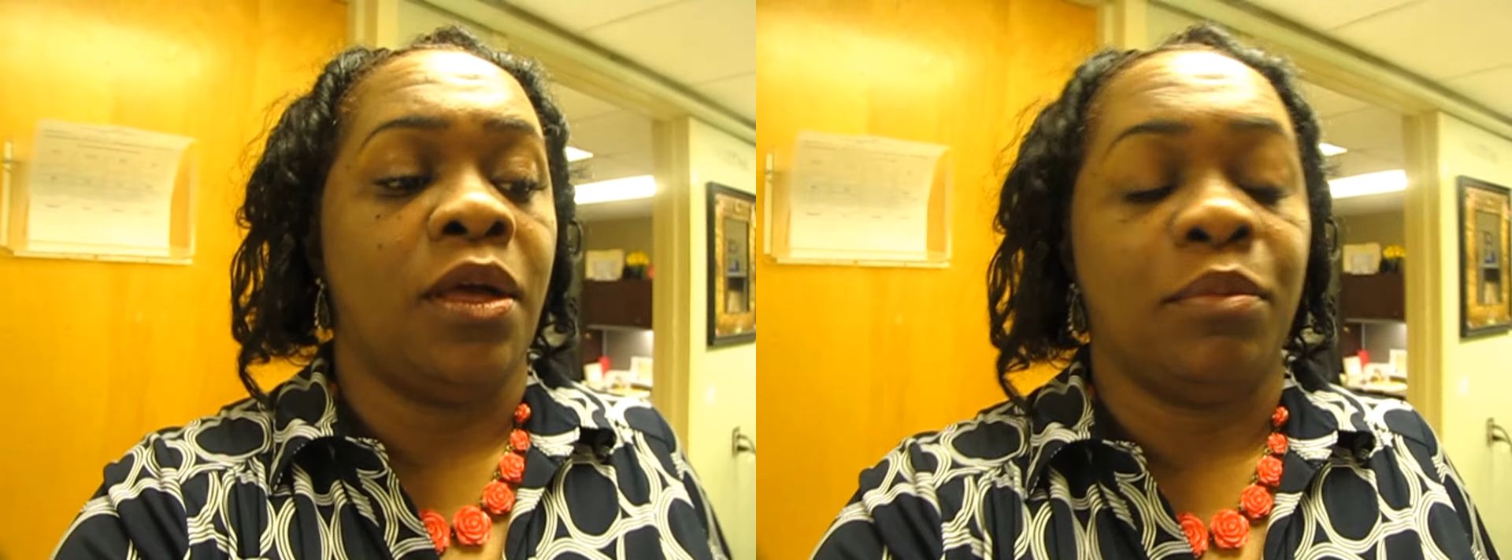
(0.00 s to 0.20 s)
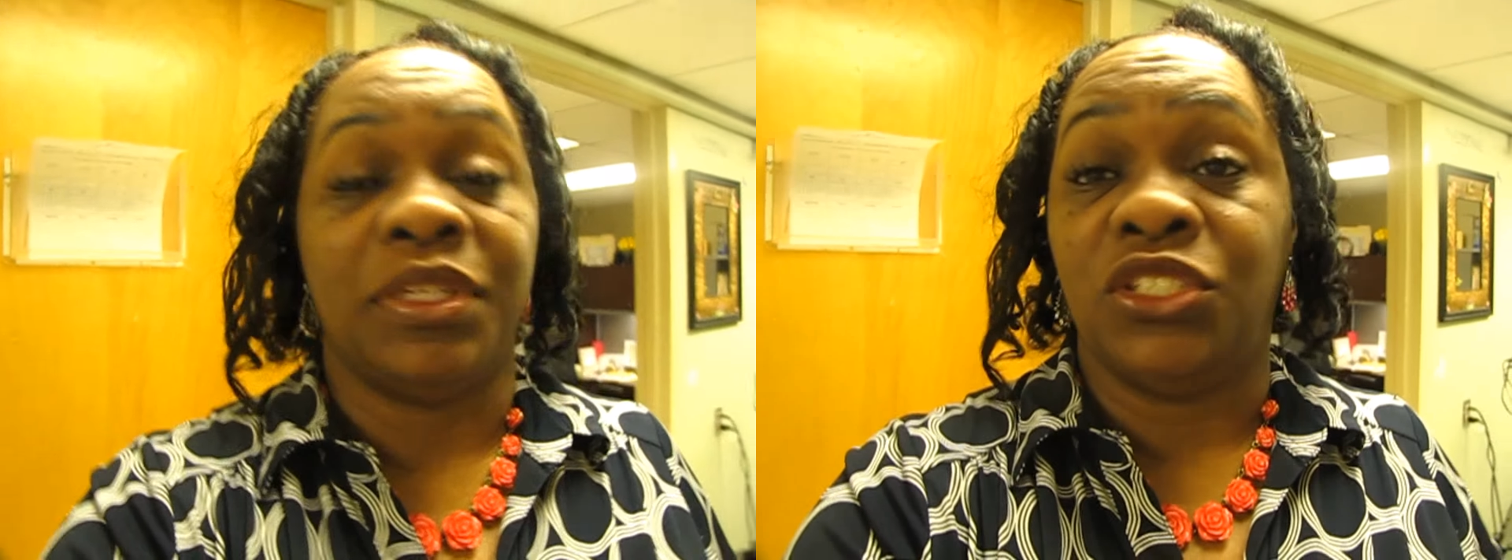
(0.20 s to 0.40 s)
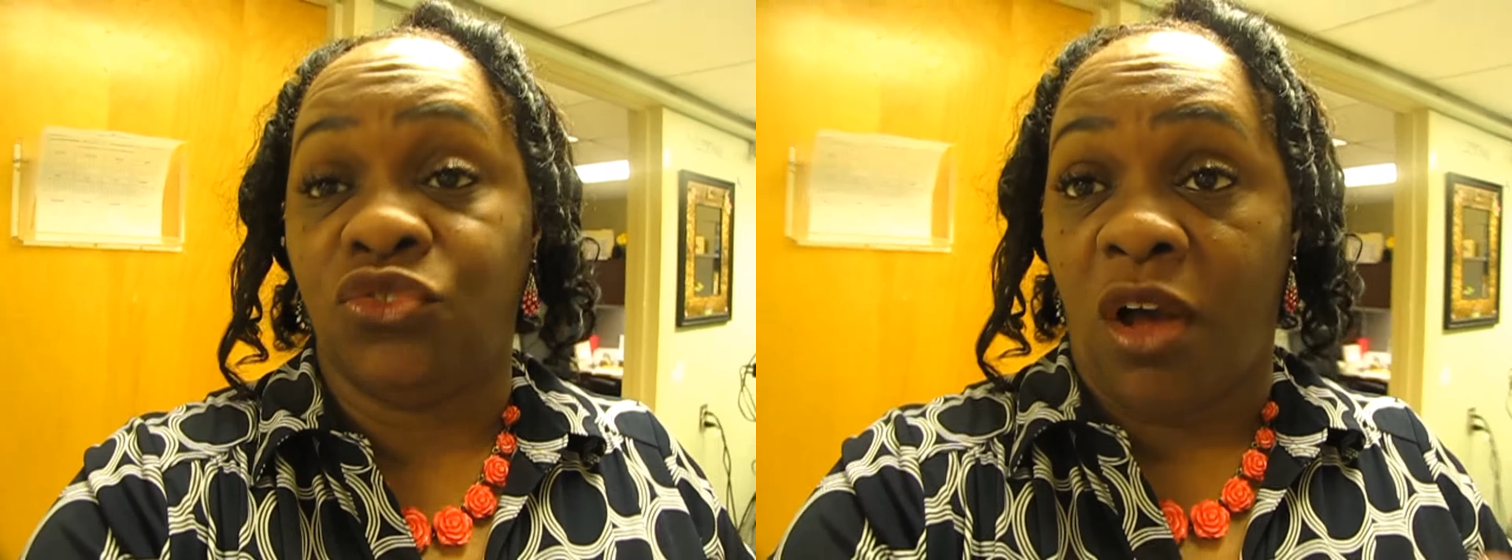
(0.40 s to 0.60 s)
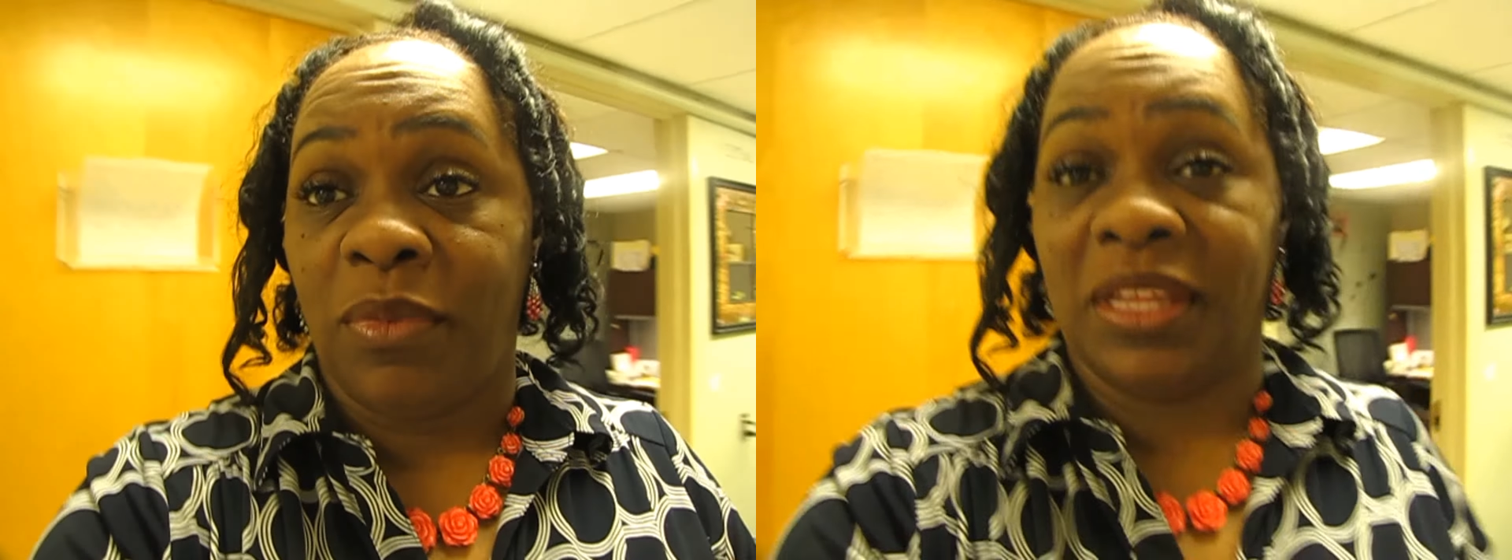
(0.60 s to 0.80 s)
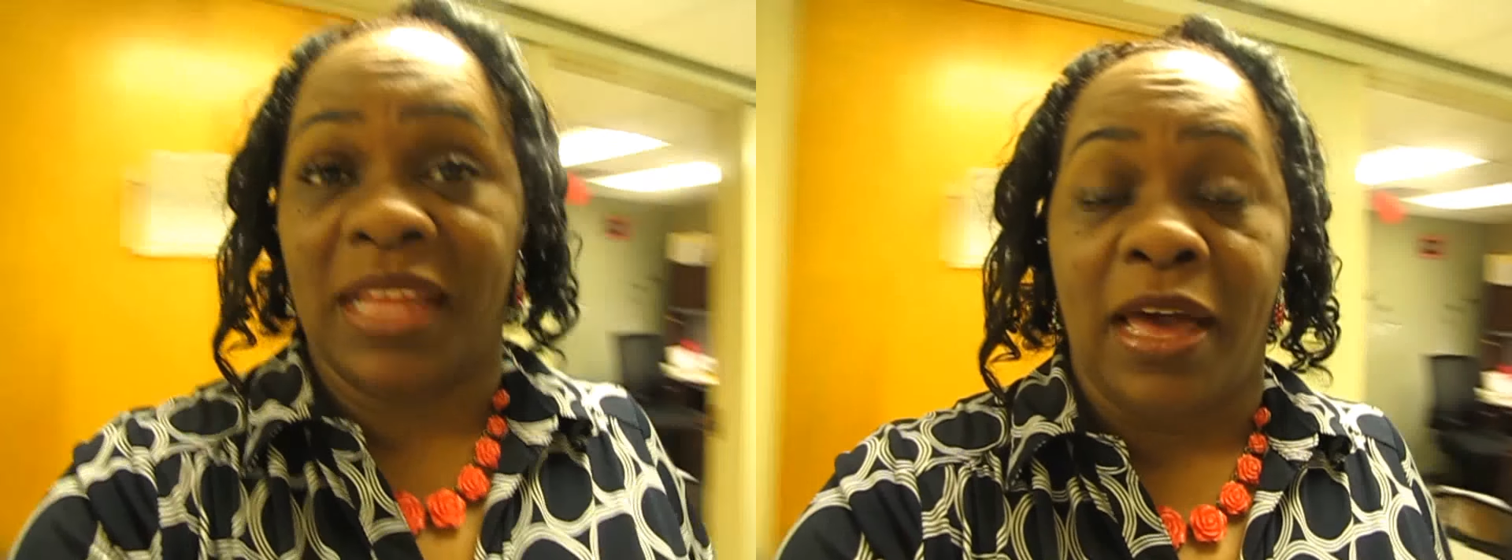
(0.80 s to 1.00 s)
please drop
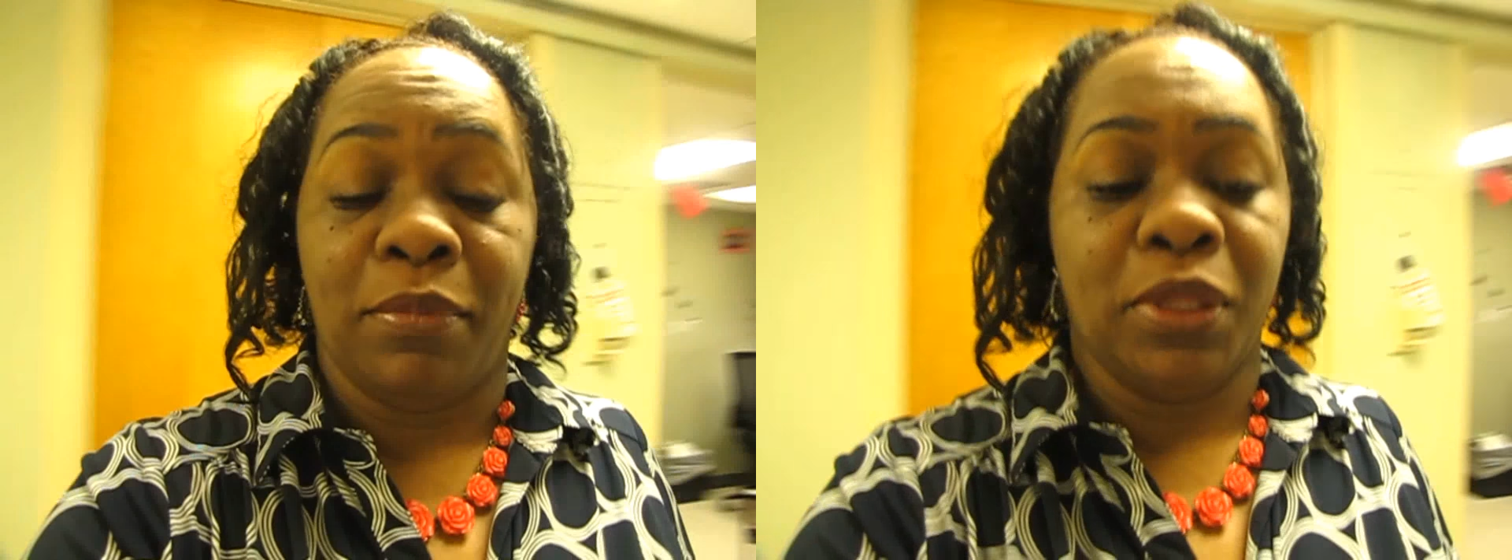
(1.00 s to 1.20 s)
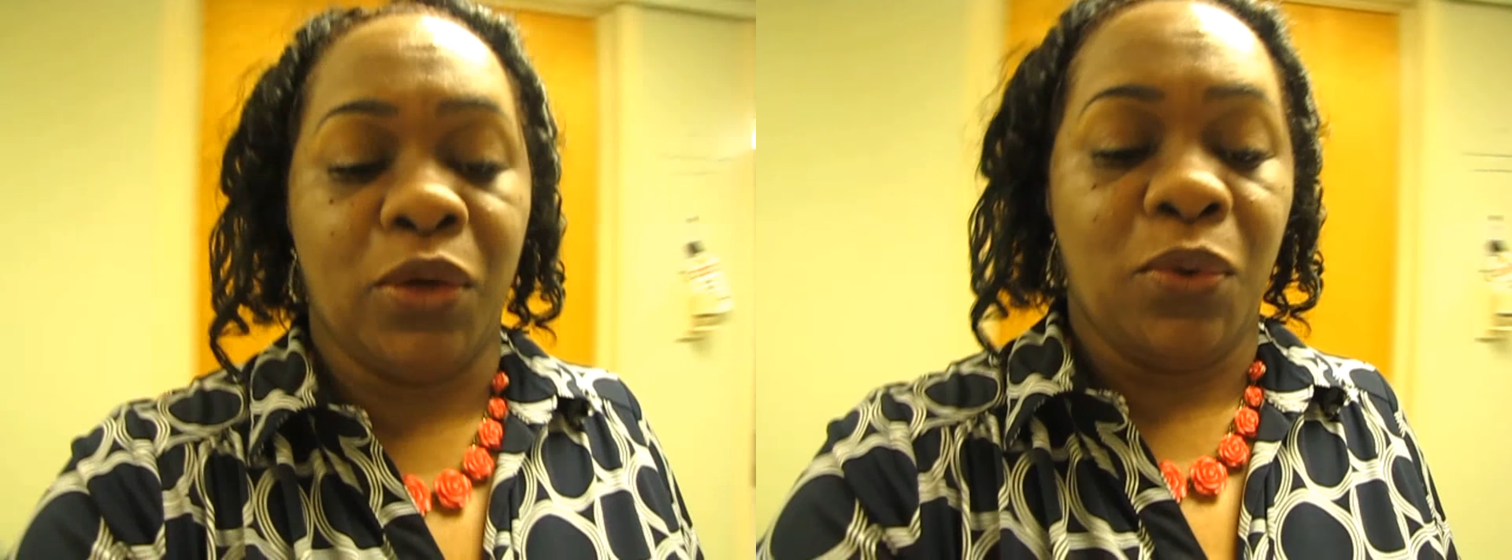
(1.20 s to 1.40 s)
me a line below.